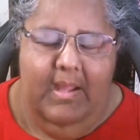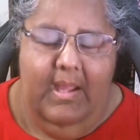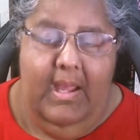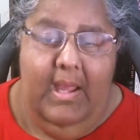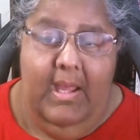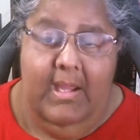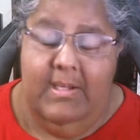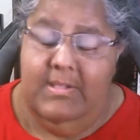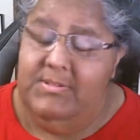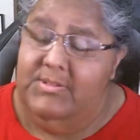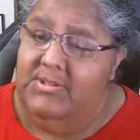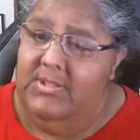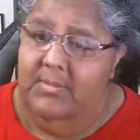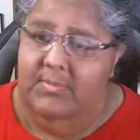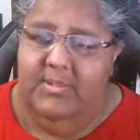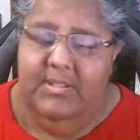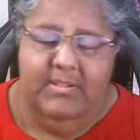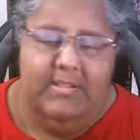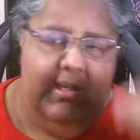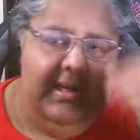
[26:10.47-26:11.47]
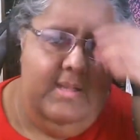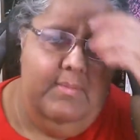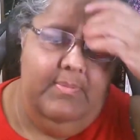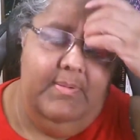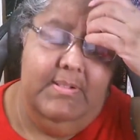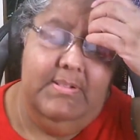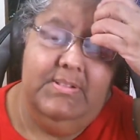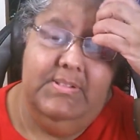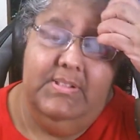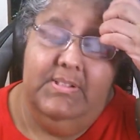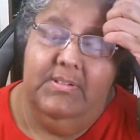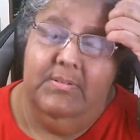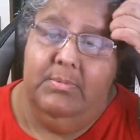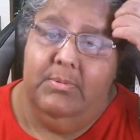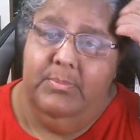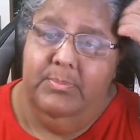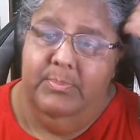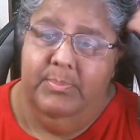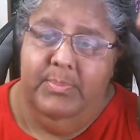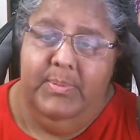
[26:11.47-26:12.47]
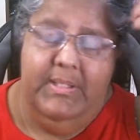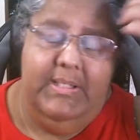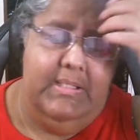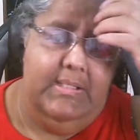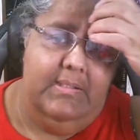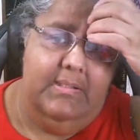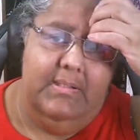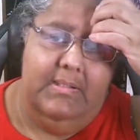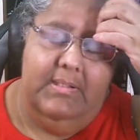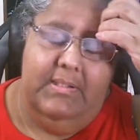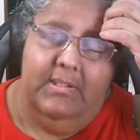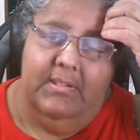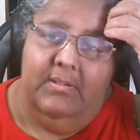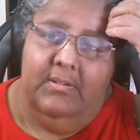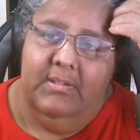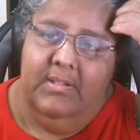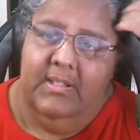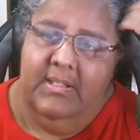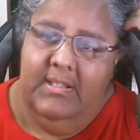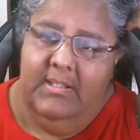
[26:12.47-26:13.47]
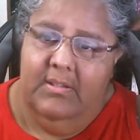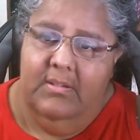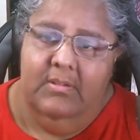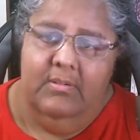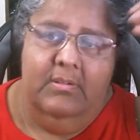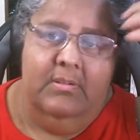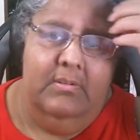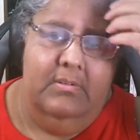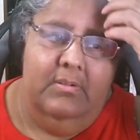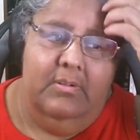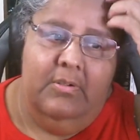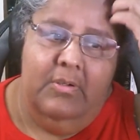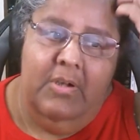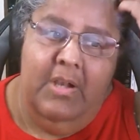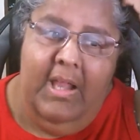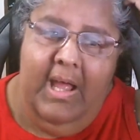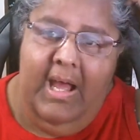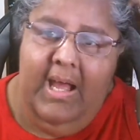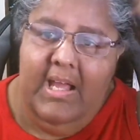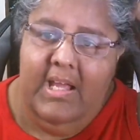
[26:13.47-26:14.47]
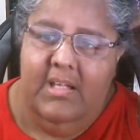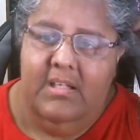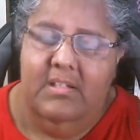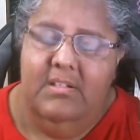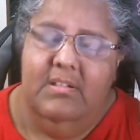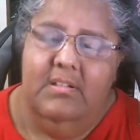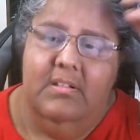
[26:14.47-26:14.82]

And something that I've been seeing repeatedly online: